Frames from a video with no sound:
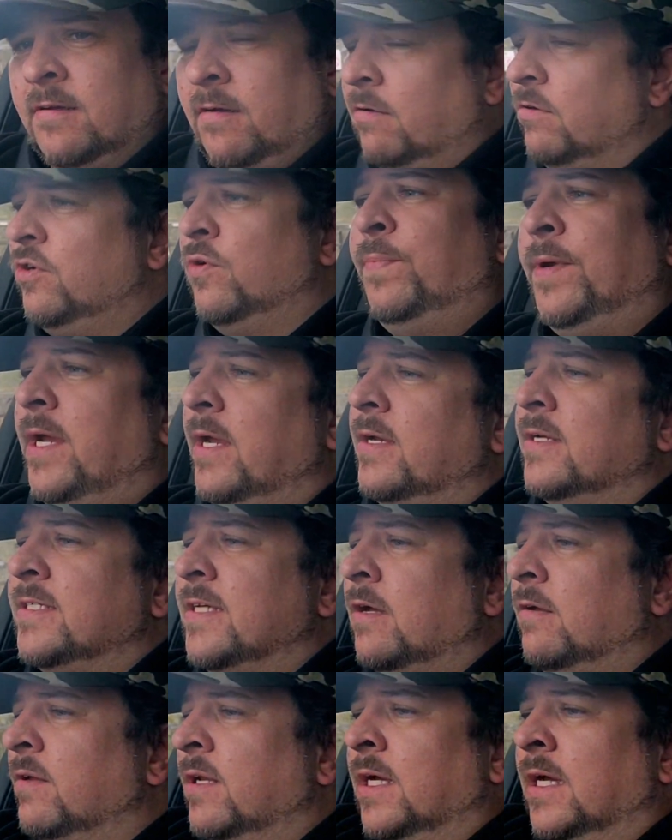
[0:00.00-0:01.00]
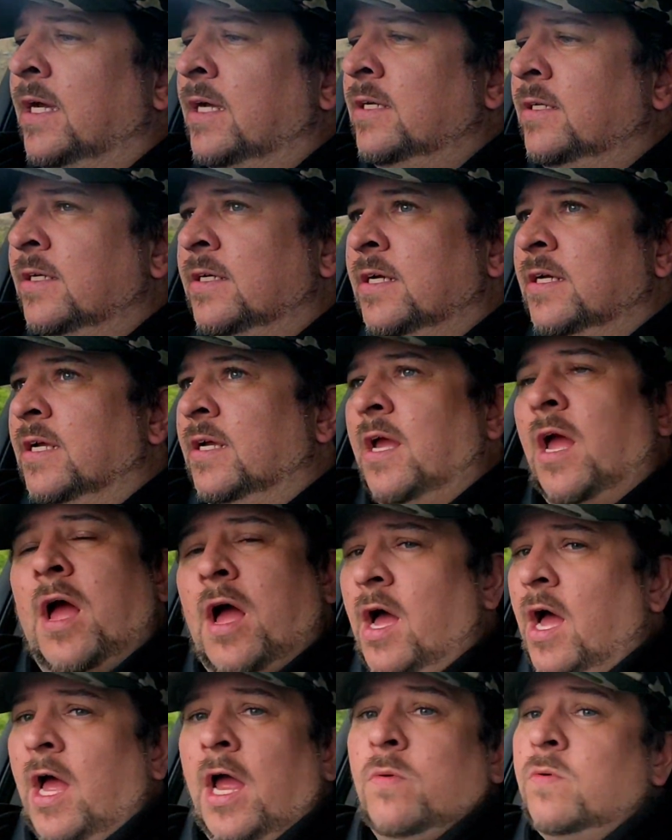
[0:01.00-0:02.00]
All you beginners out there,
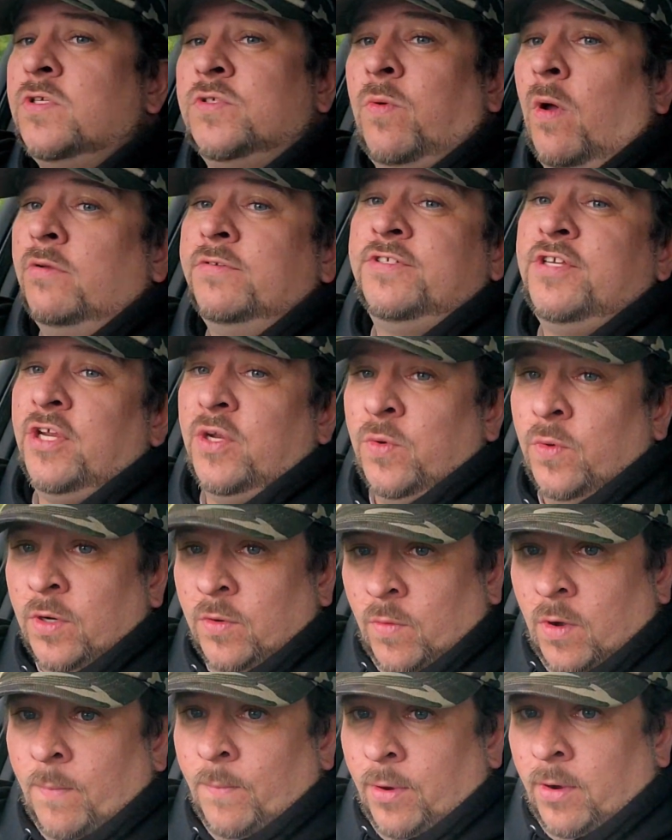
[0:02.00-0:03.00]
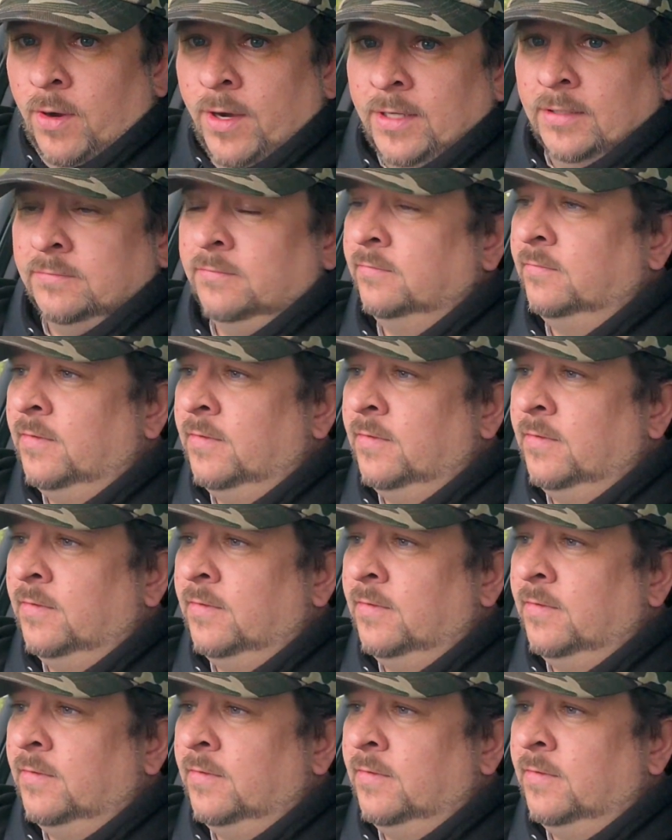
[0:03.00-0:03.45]
I was one too at one point,